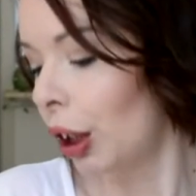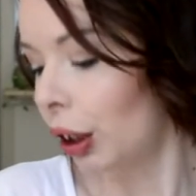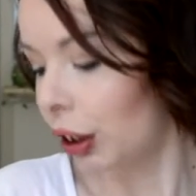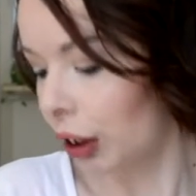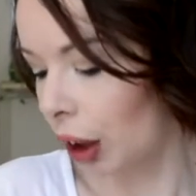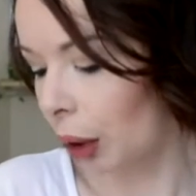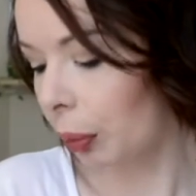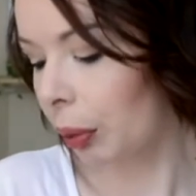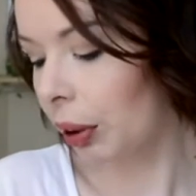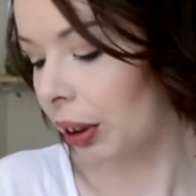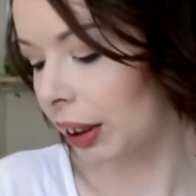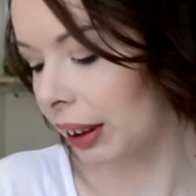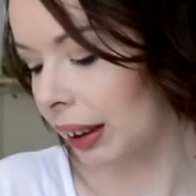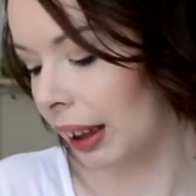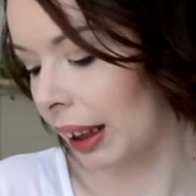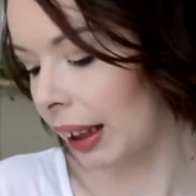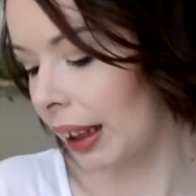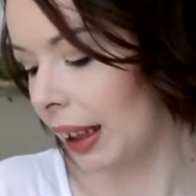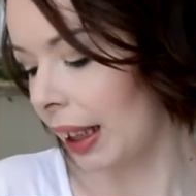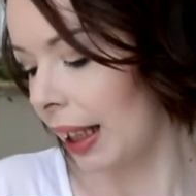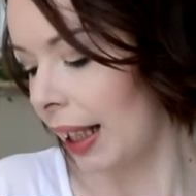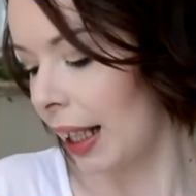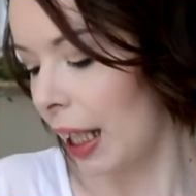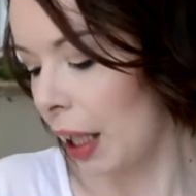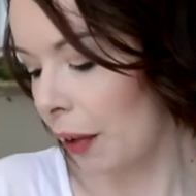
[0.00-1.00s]
so we'll
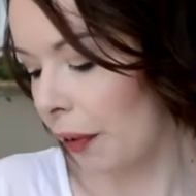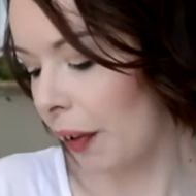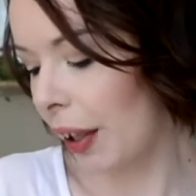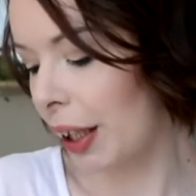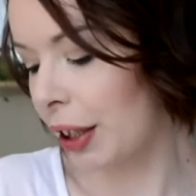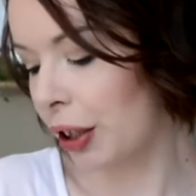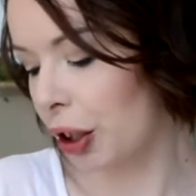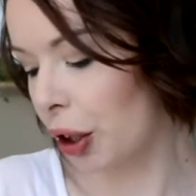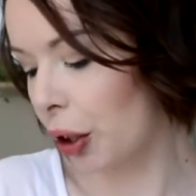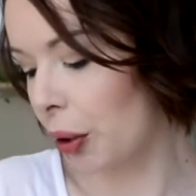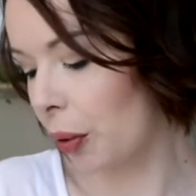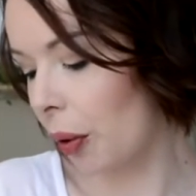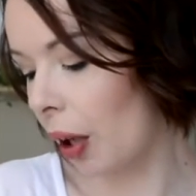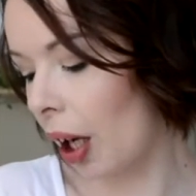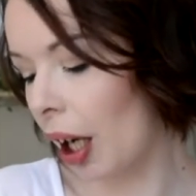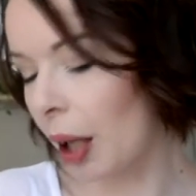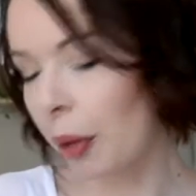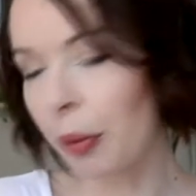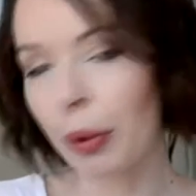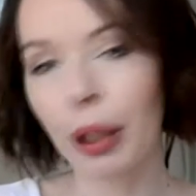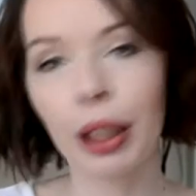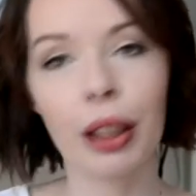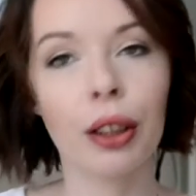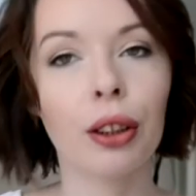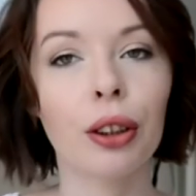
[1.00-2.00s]
see. If I do,
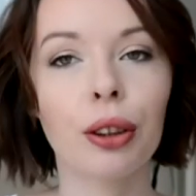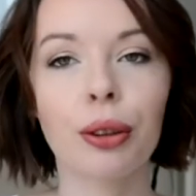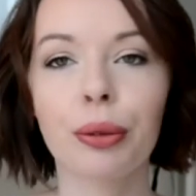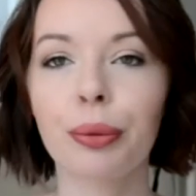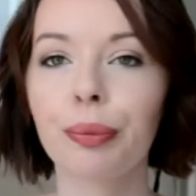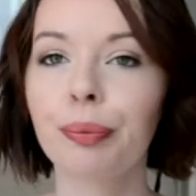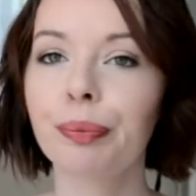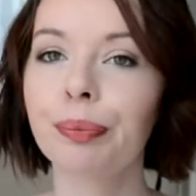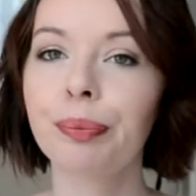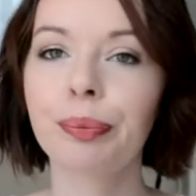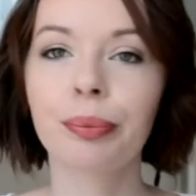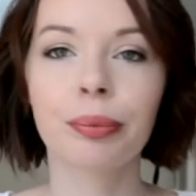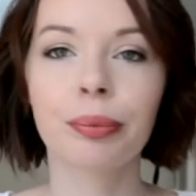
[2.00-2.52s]
I will